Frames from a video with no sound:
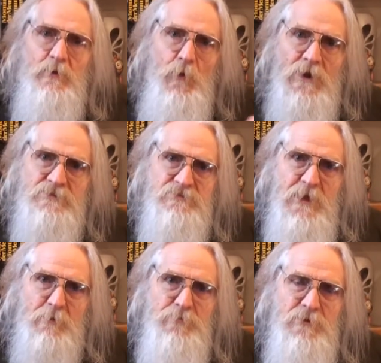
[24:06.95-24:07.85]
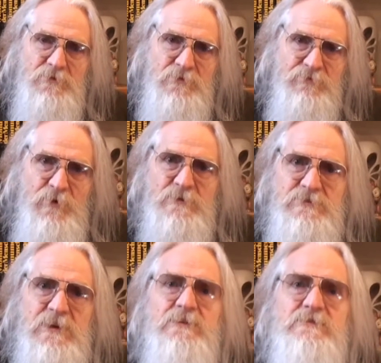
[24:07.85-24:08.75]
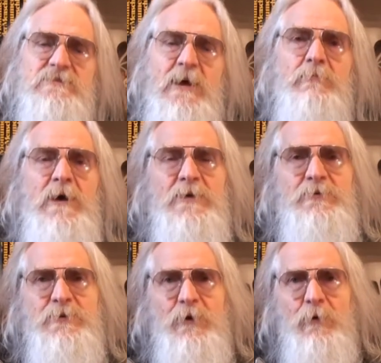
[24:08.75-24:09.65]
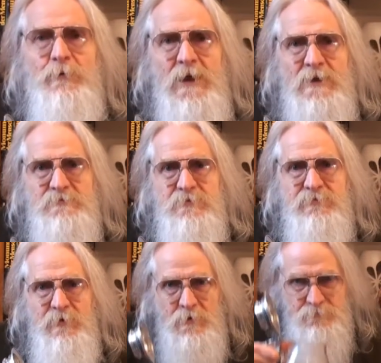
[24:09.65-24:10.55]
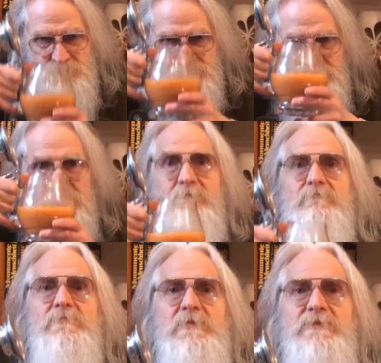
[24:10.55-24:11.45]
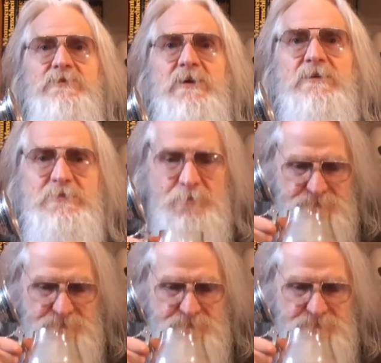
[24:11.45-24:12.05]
one step, the first little step to your own health reform. Cheers.